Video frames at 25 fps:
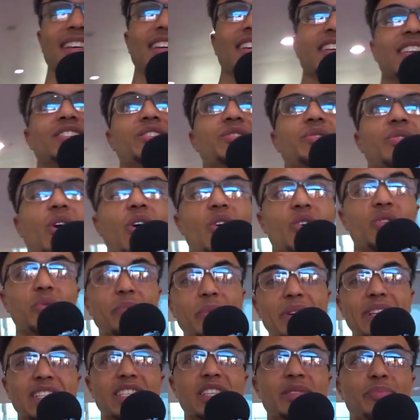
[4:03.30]
She knew Haru
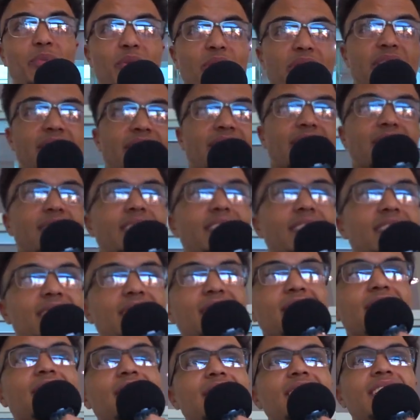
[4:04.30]
means spring.
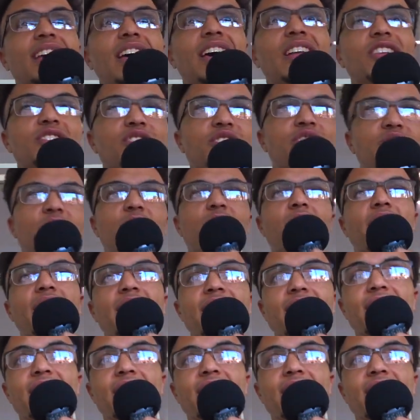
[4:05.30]
How did she know that?